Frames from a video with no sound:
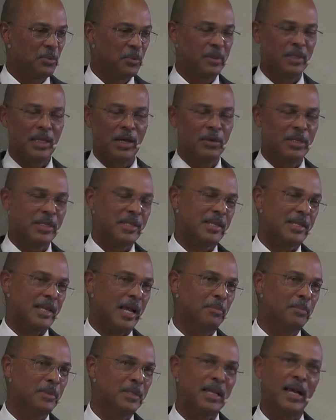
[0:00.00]
There was
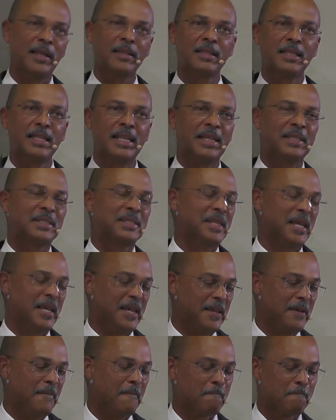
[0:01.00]
some sun the next
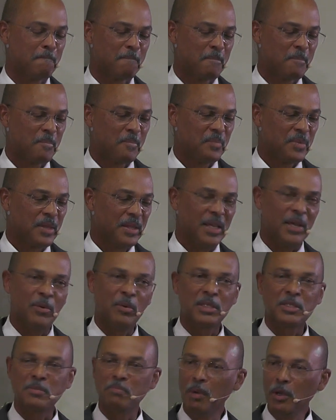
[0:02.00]
day. There
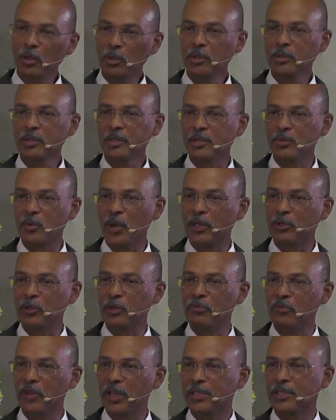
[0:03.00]
was mold. We had to
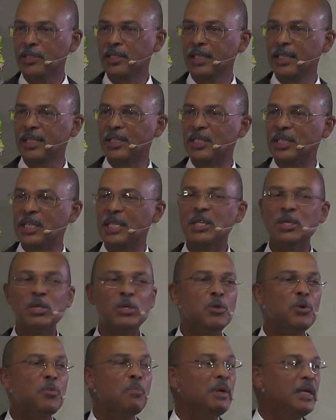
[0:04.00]
invest in a
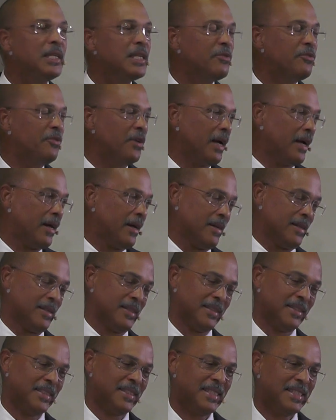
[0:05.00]
dehumidifier
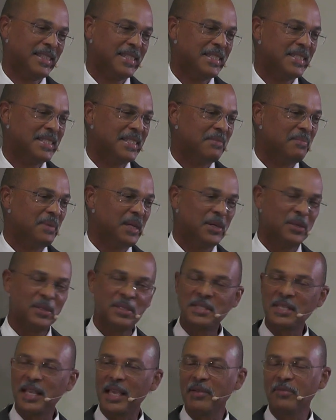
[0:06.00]

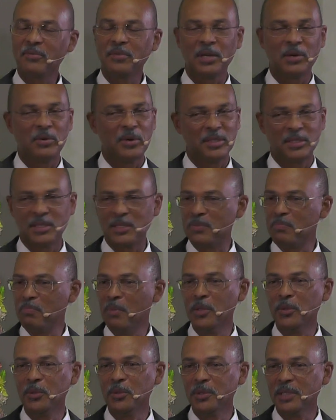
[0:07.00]
because everywhere was just
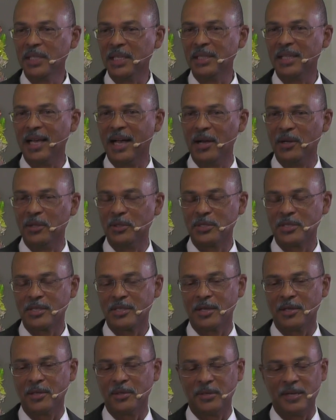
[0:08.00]
mold in the house.
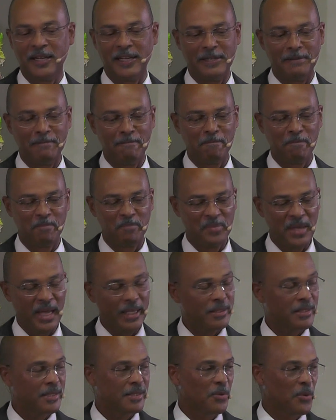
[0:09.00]
So
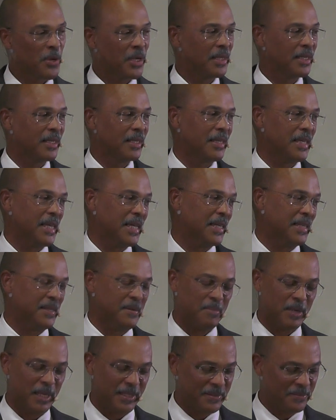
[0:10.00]
that's the weather here,
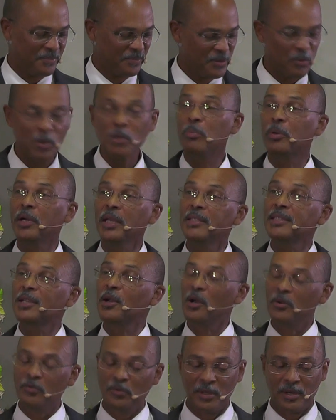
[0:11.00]
but we praise
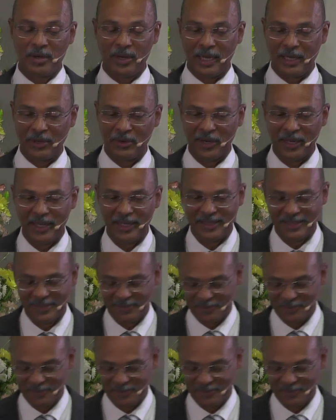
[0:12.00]
God for the rain, right?